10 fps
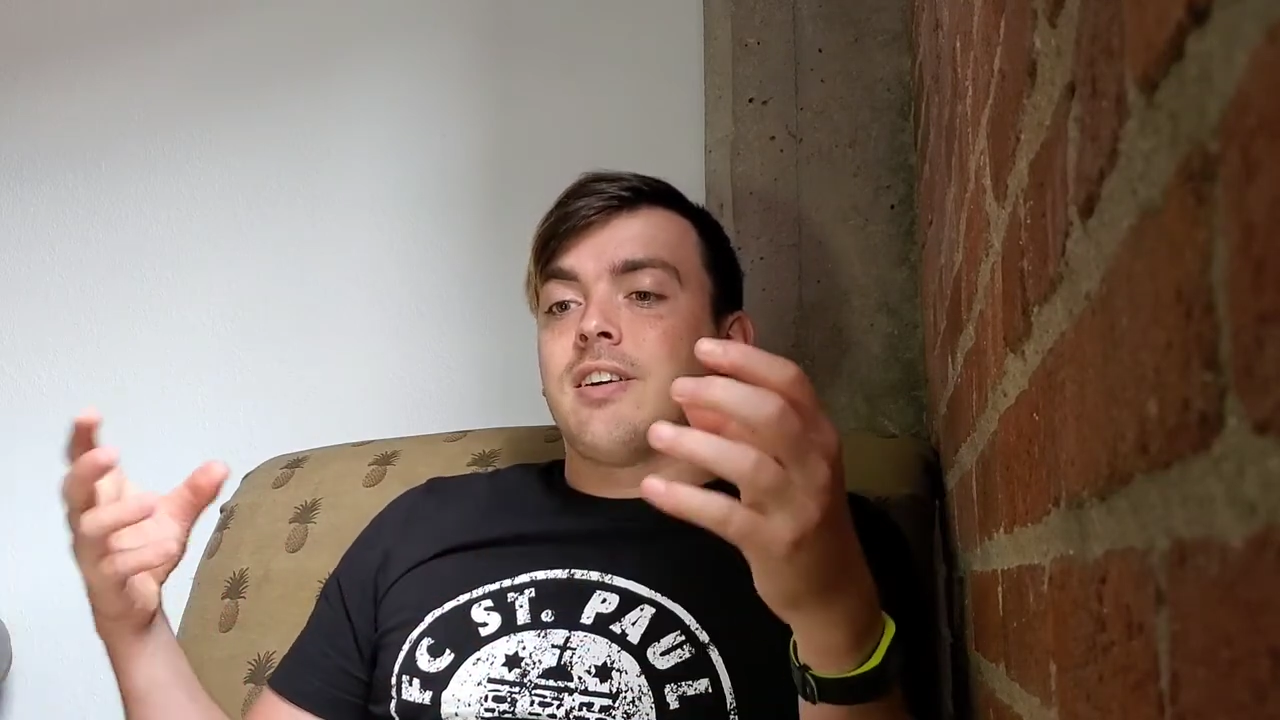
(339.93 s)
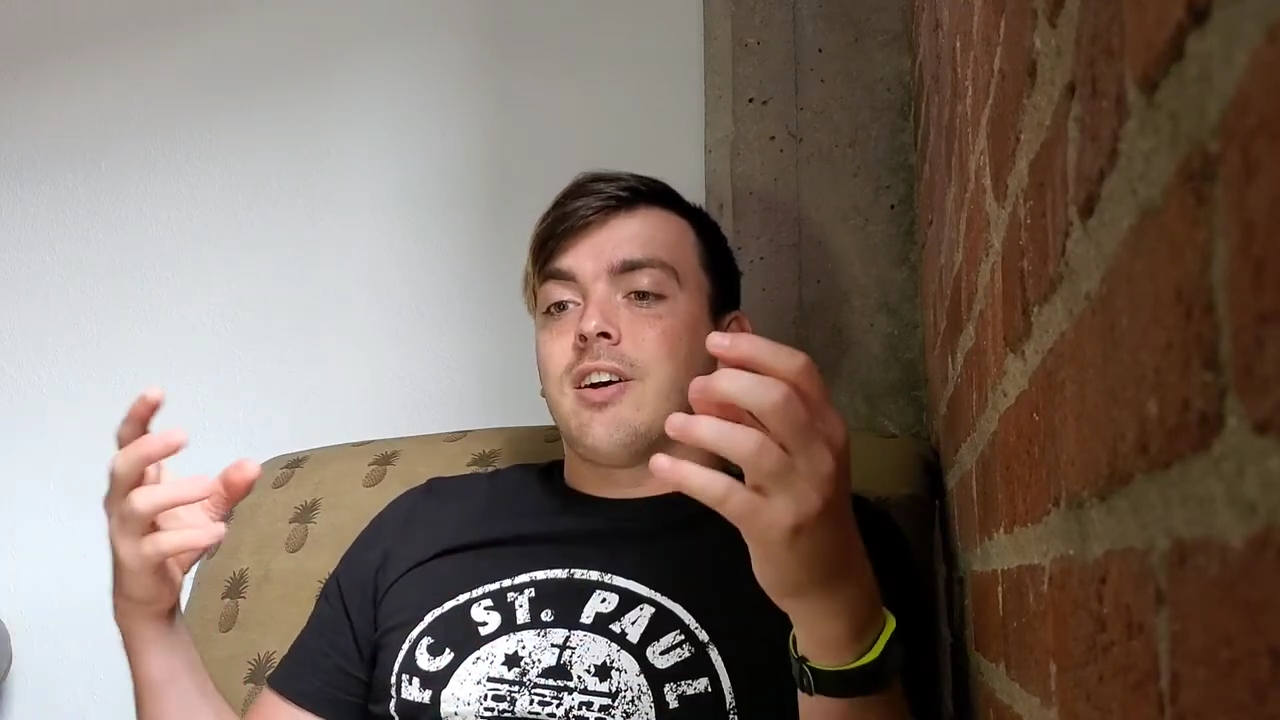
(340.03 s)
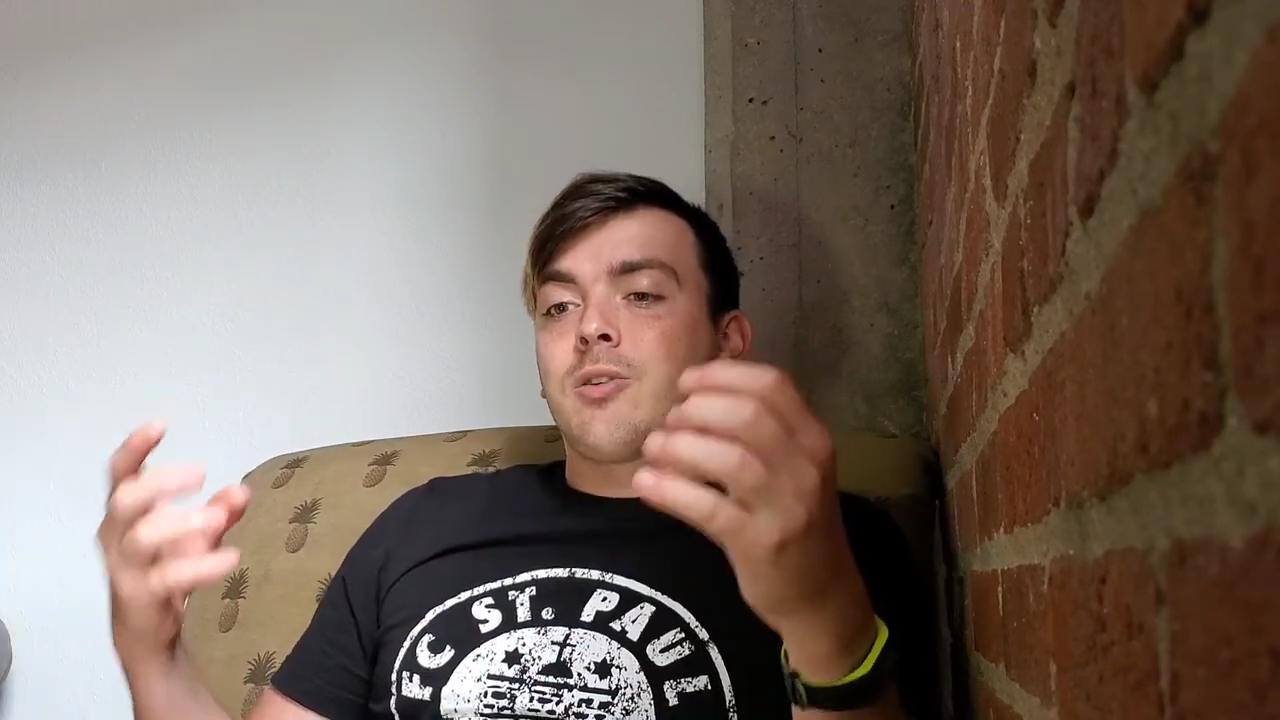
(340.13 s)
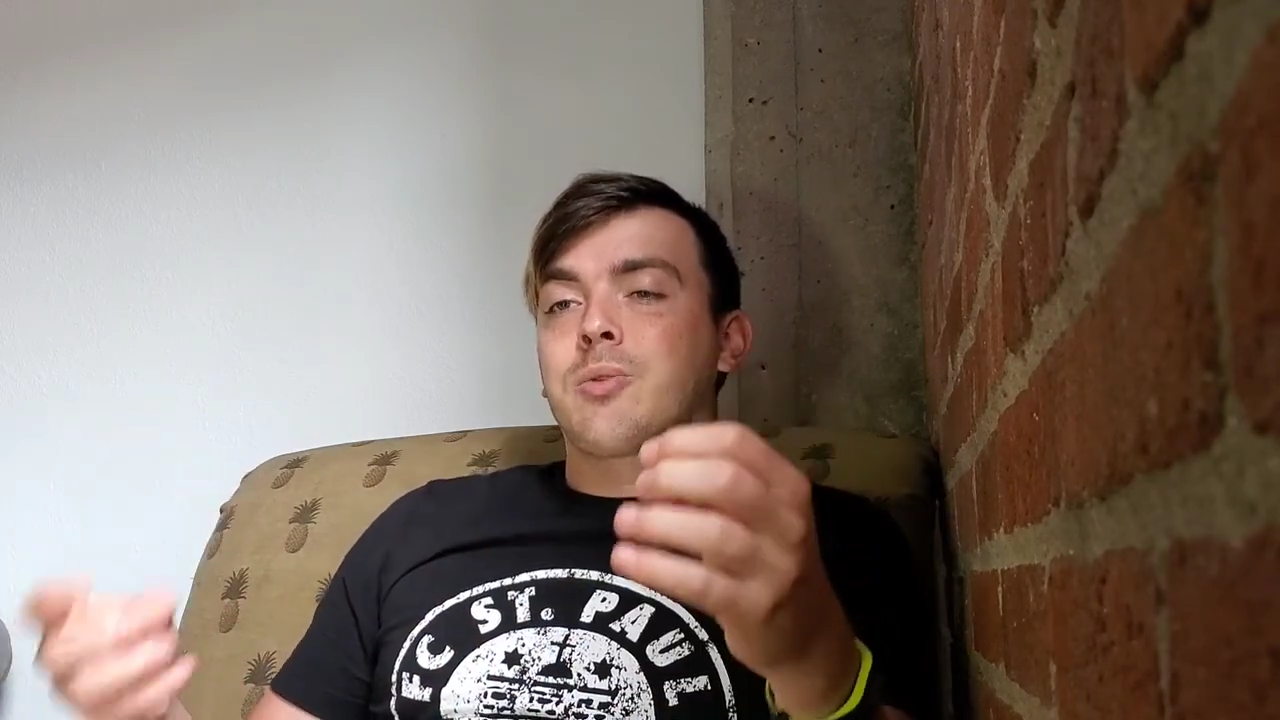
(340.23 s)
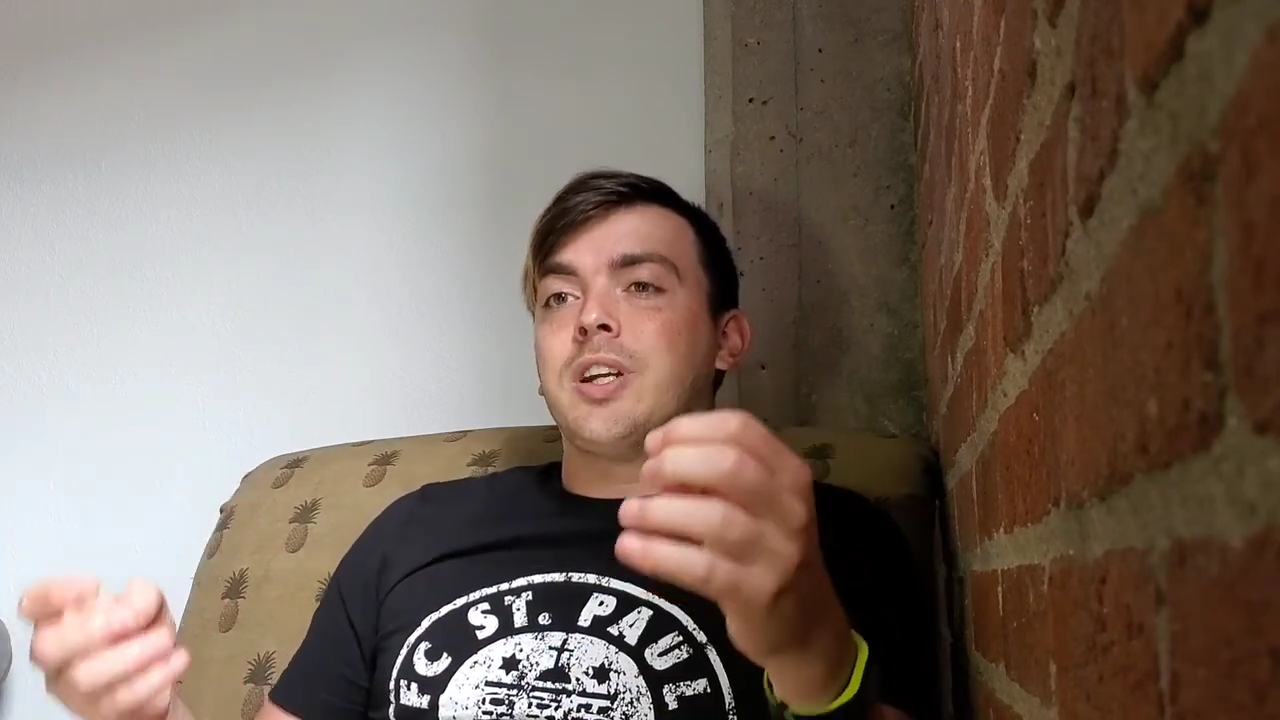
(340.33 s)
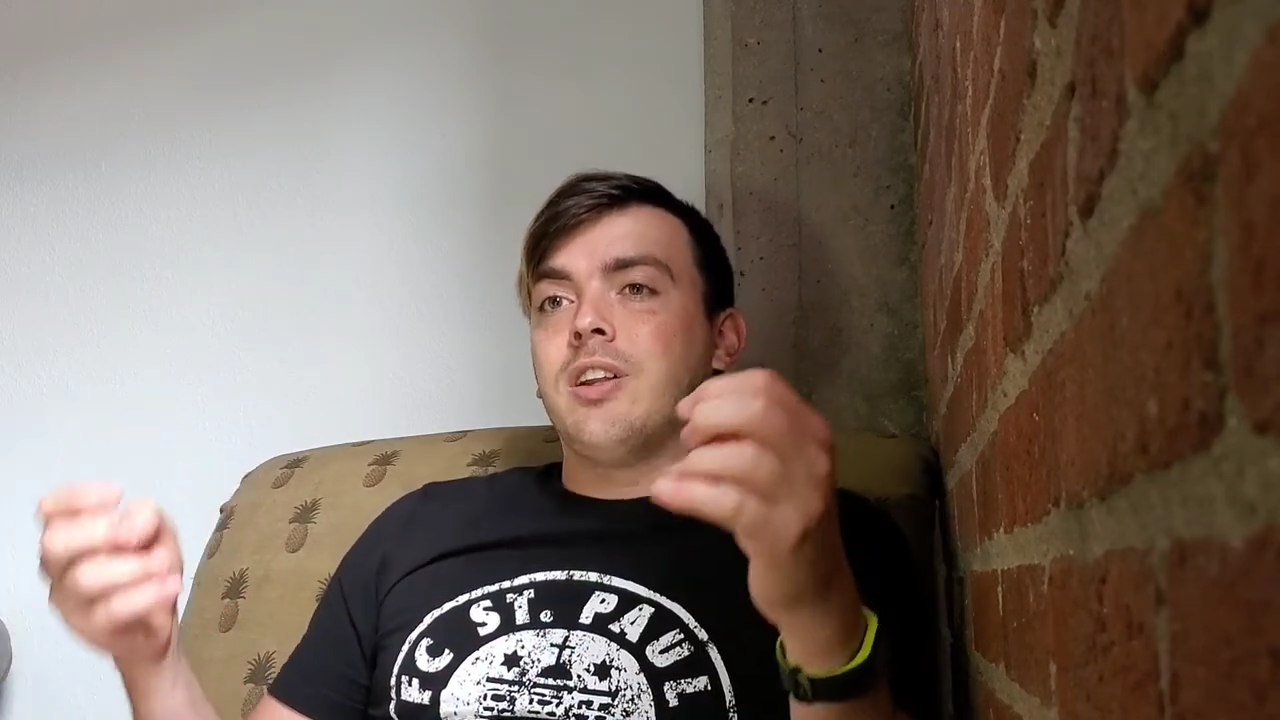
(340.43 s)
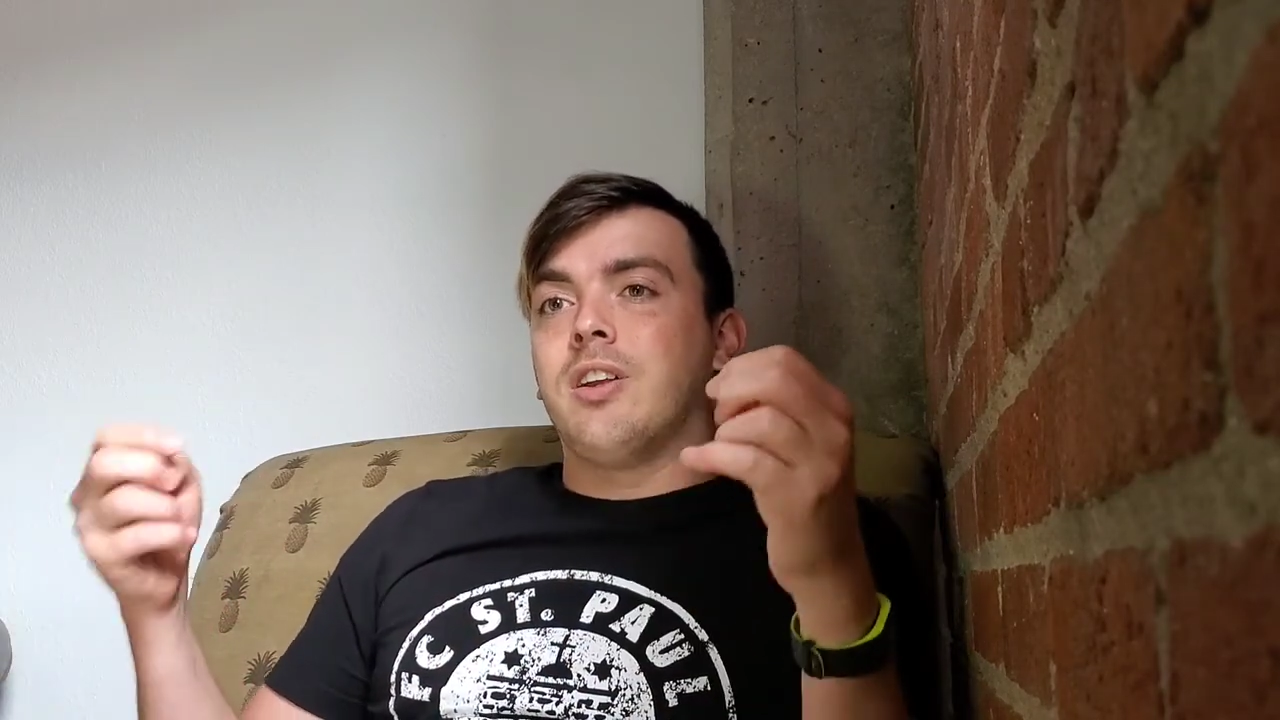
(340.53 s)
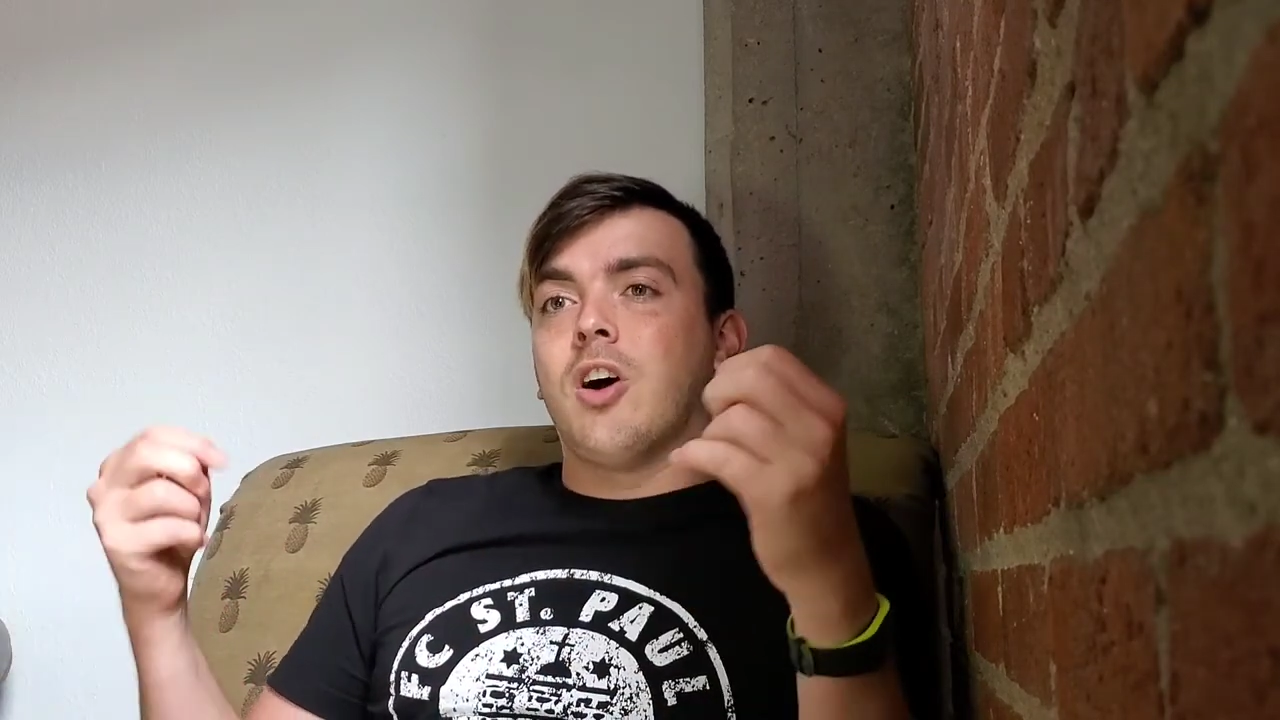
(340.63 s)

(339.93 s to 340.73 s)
a real